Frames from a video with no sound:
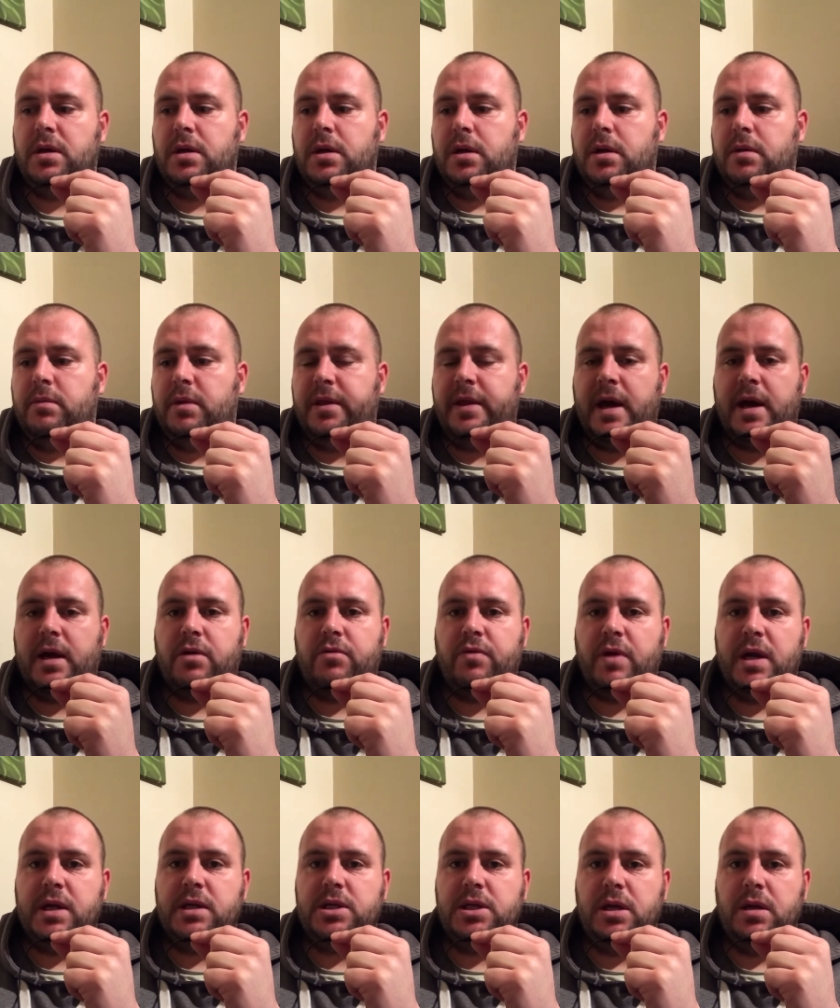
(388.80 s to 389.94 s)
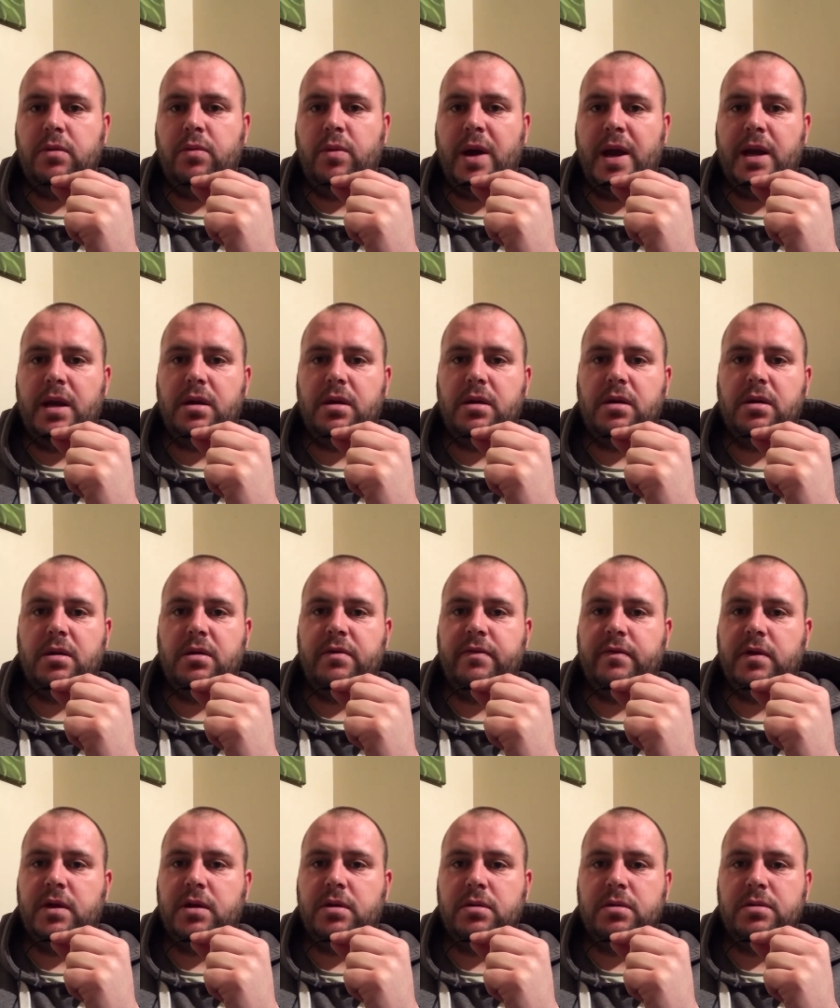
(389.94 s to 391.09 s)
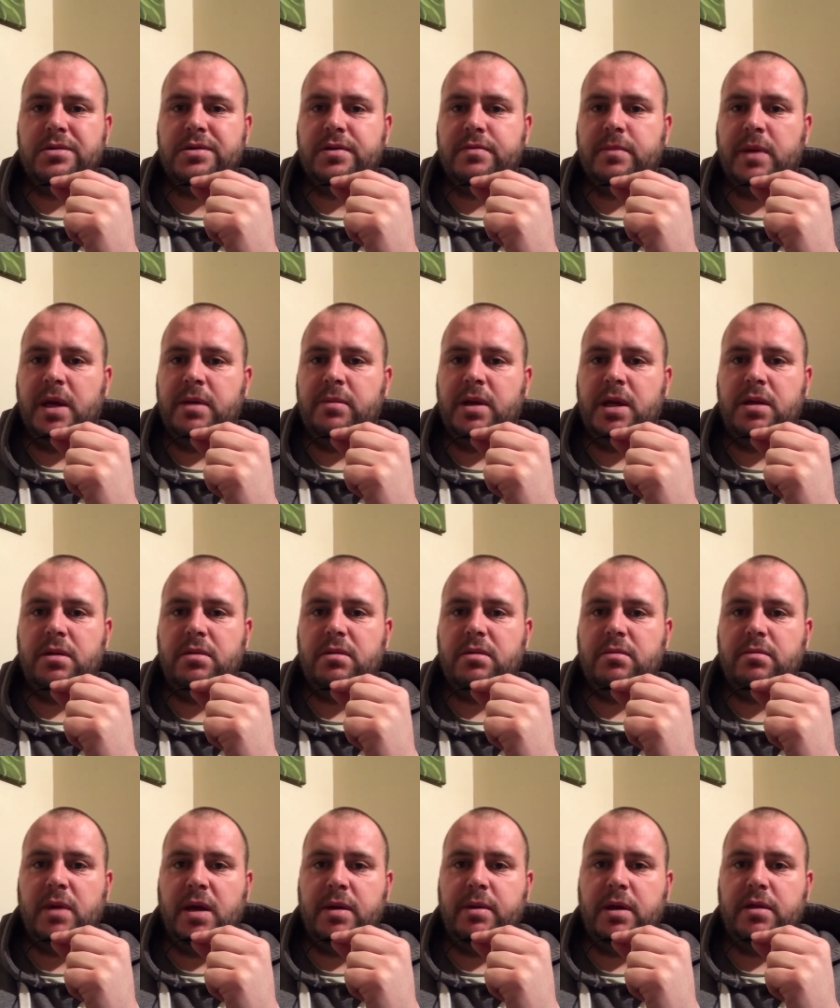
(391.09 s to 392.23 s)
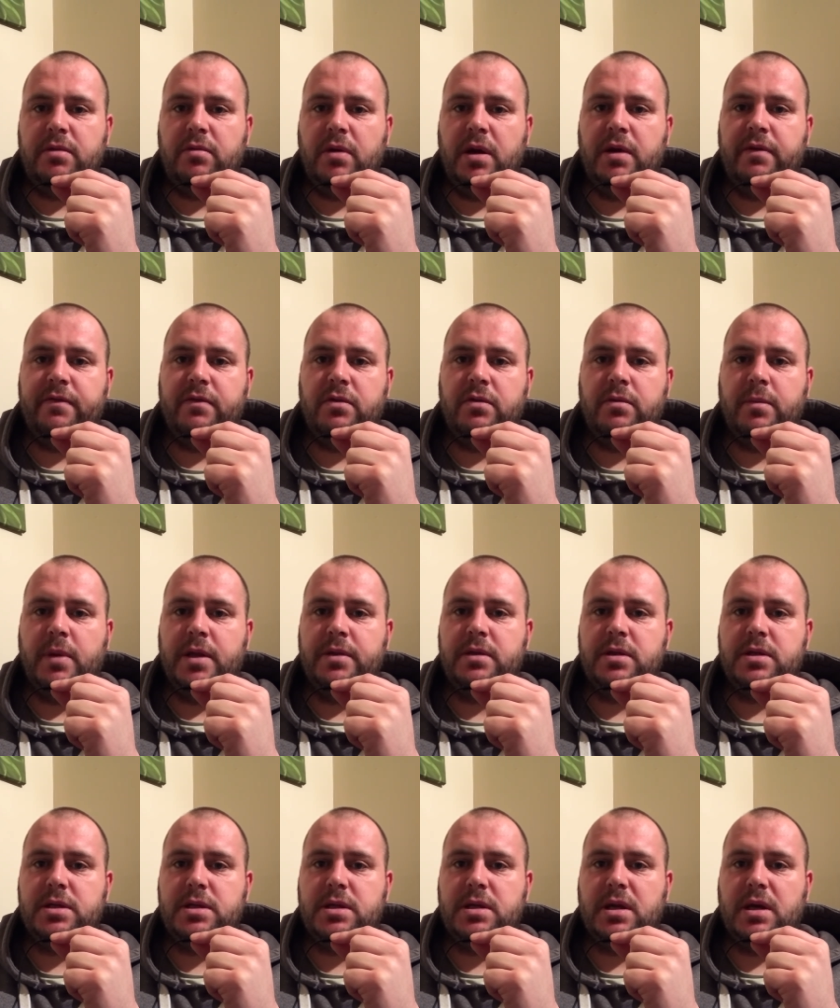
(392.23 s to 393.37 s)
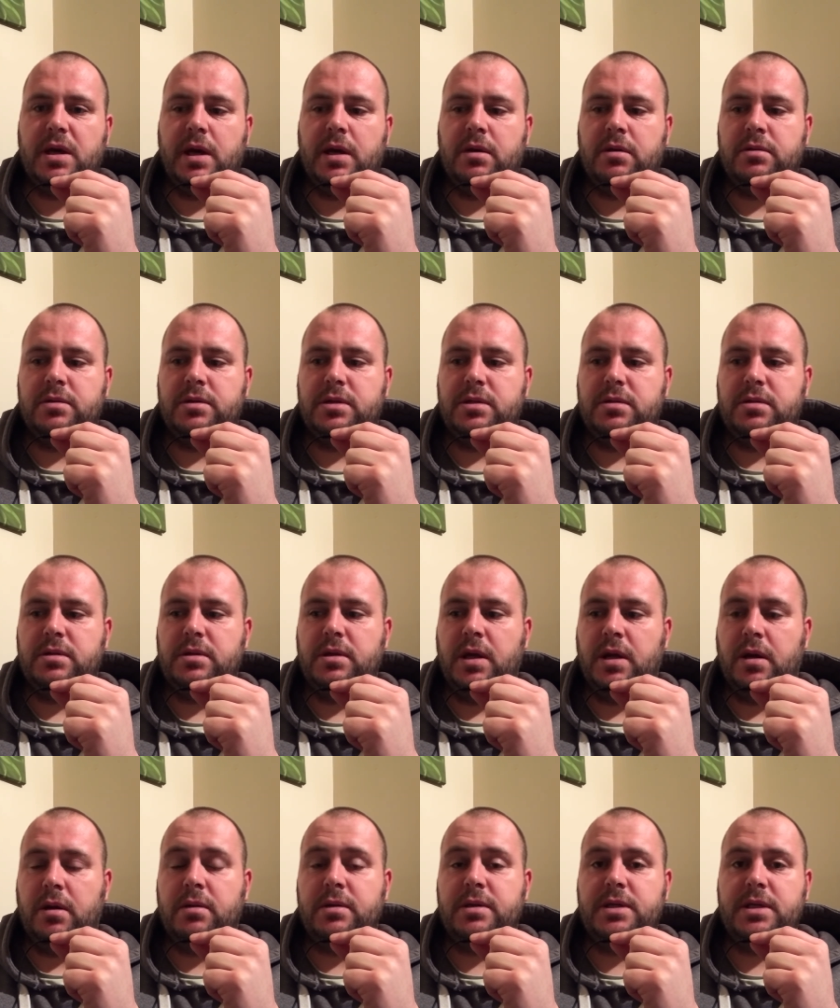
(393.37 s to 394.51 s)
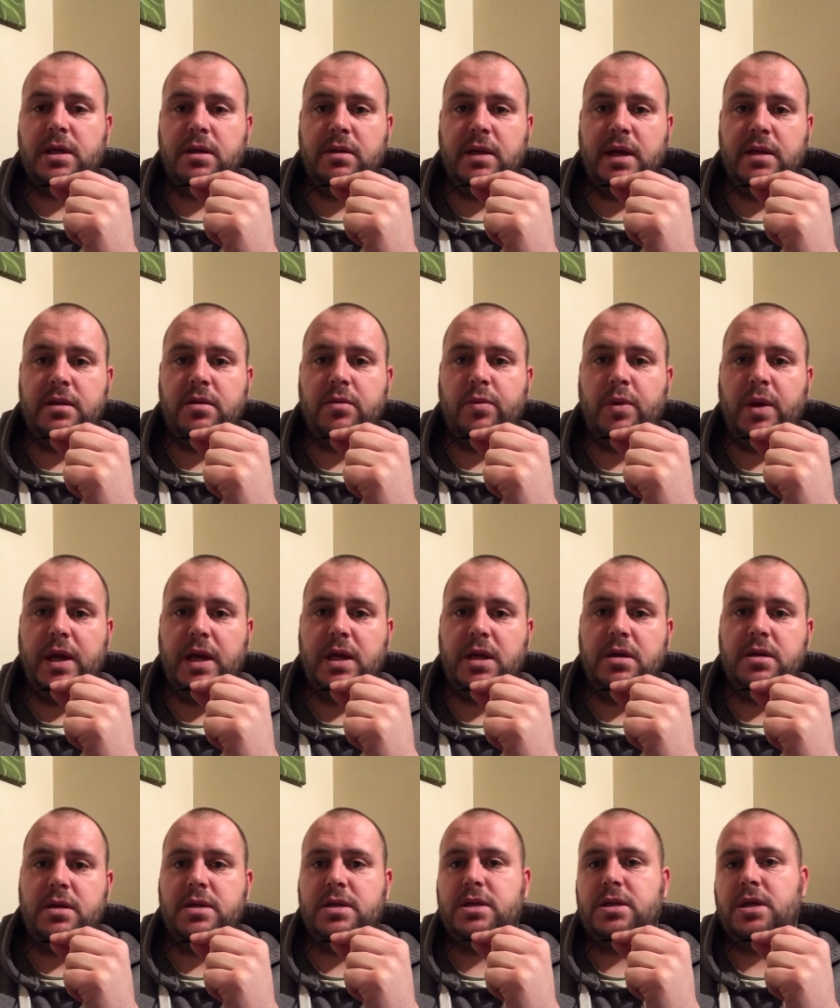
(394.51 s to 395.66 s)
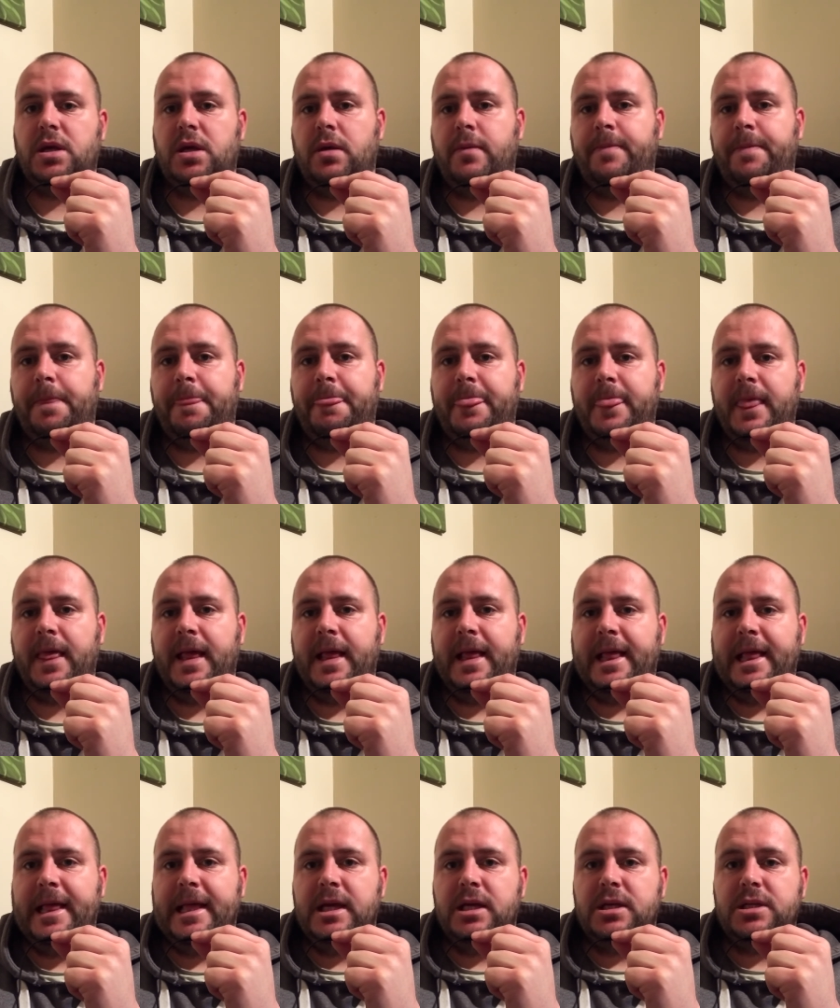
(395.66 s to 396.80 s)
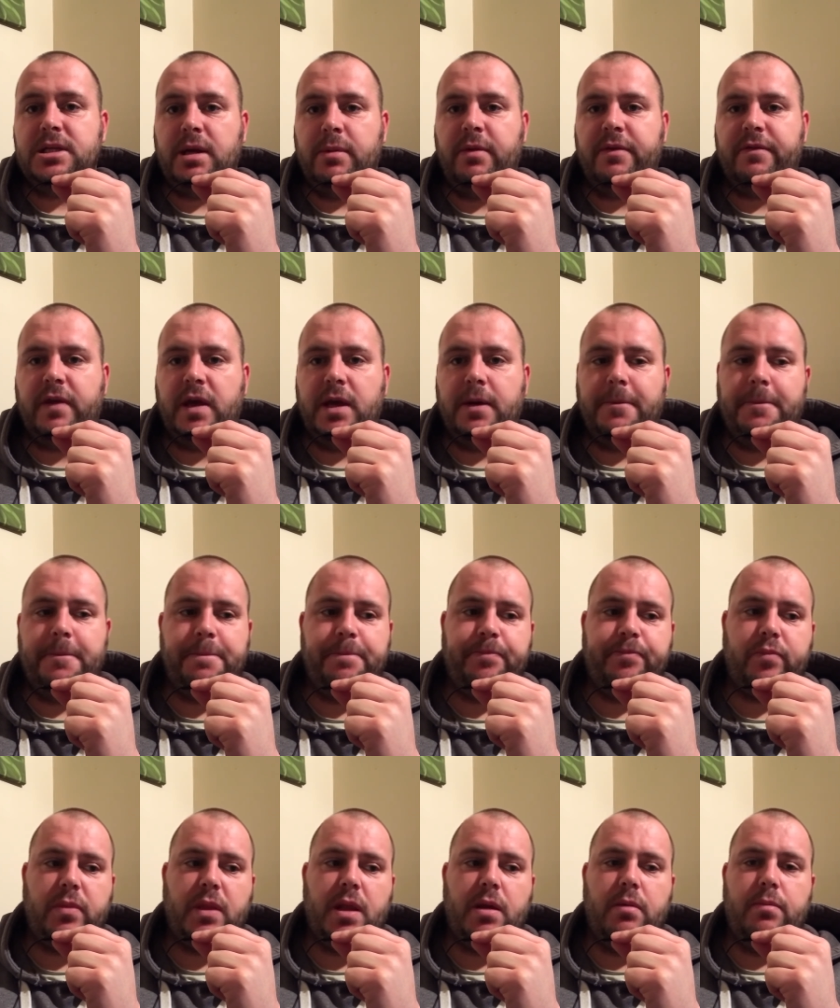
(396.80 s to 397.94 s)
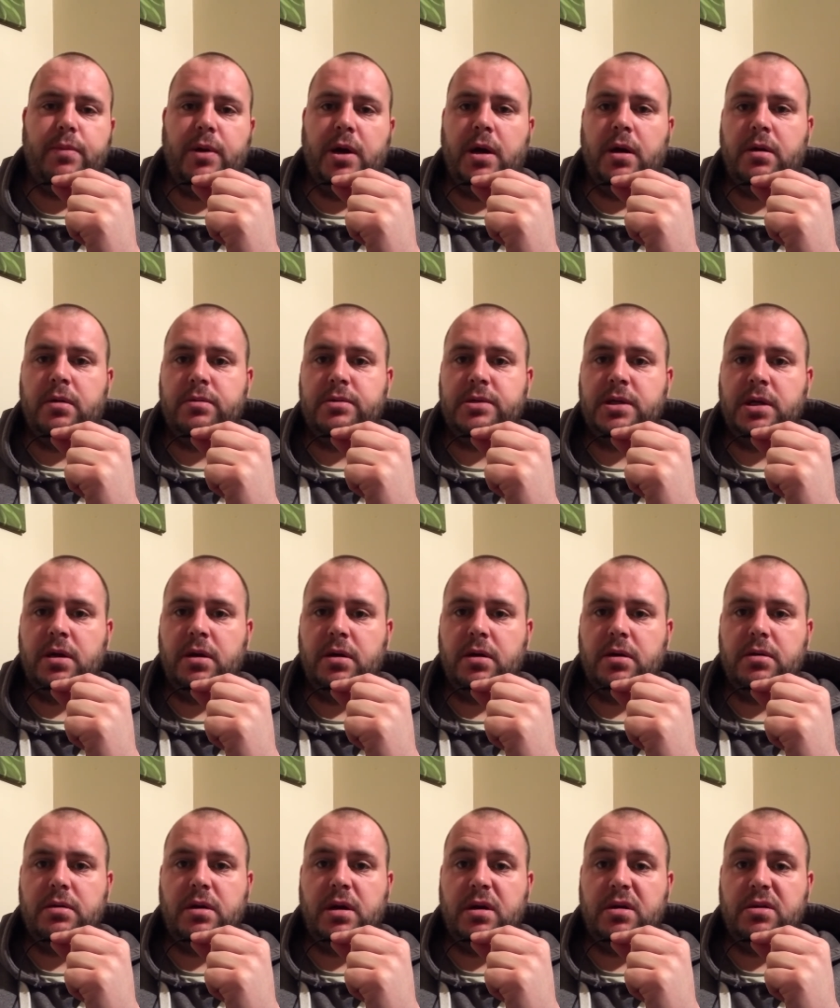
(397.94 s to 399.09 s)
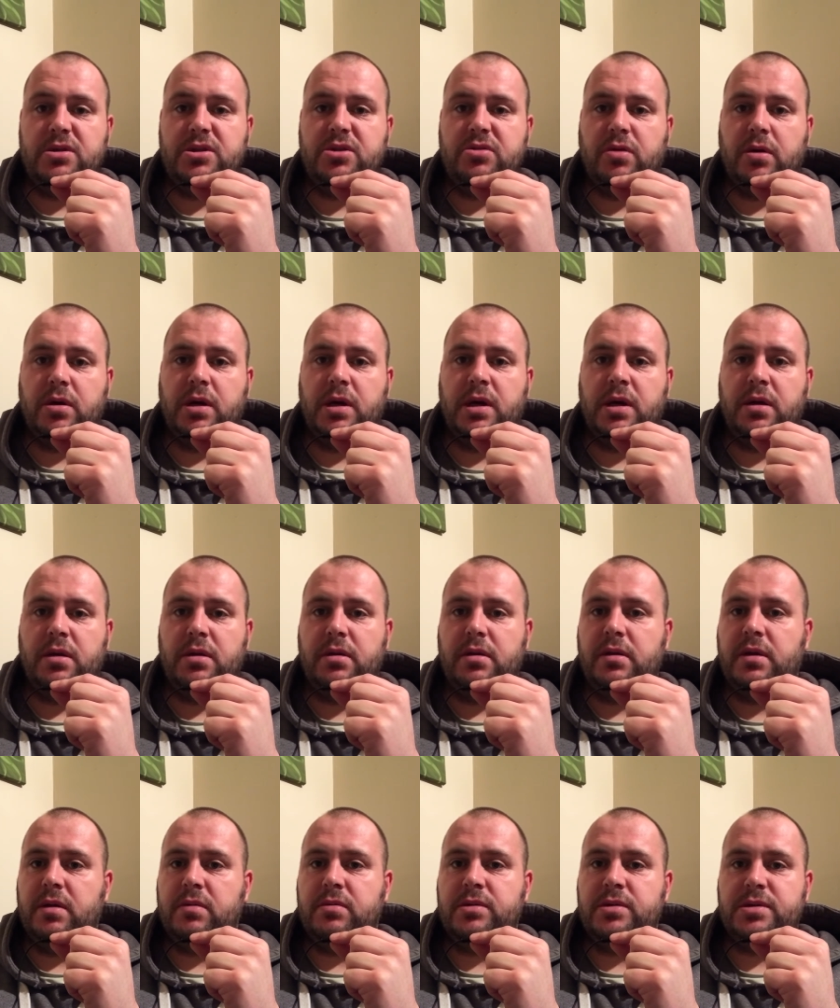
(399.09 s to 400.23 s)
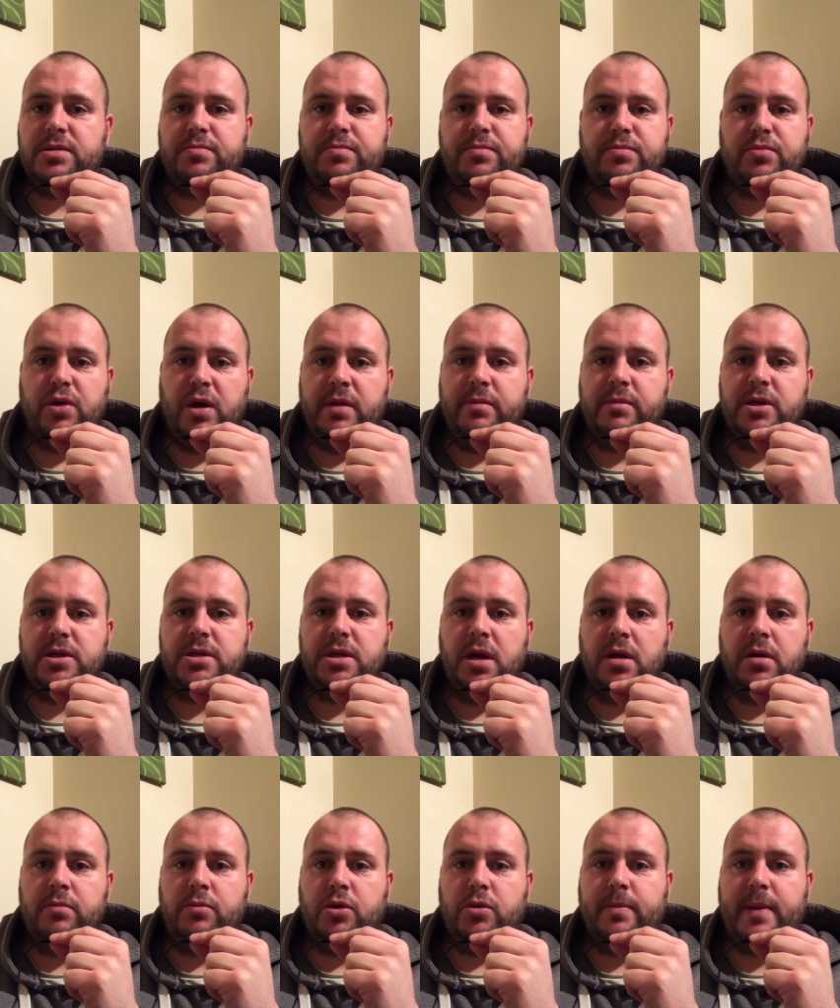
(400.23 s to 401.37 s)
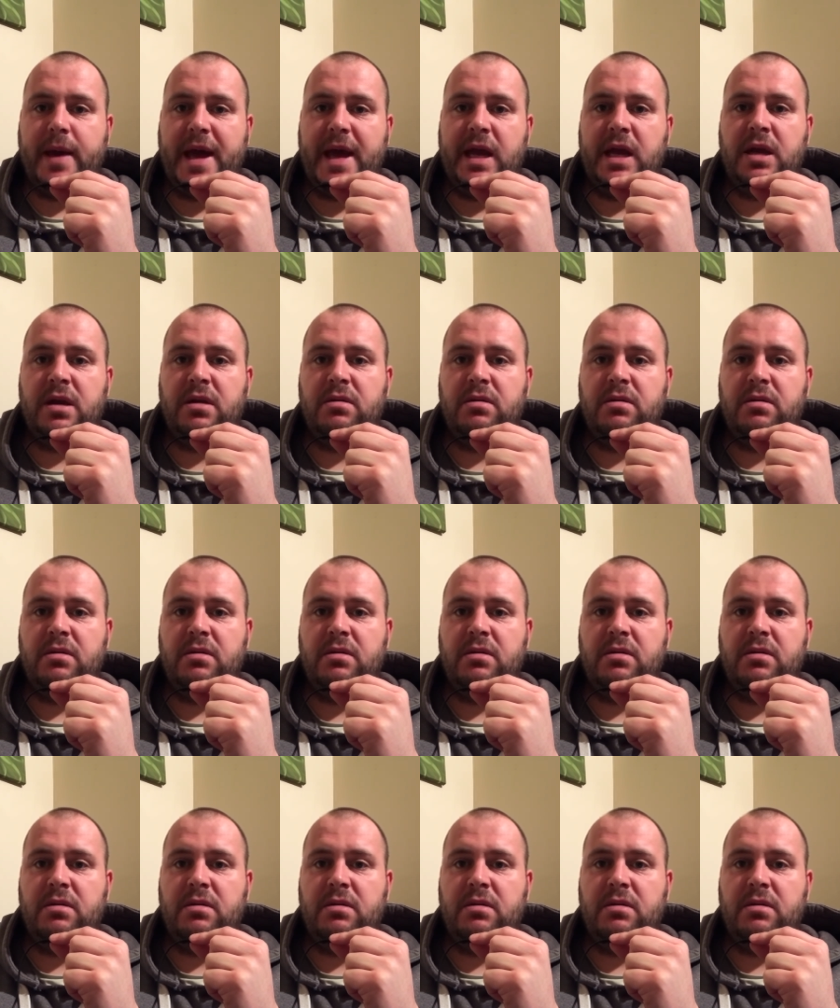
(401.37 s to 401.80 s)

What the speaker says: But that gradually went over the course of maybe 3 or 4 months, and I still had the weakness, some of it, but I was a lot stronger. There was pretty much no more pain,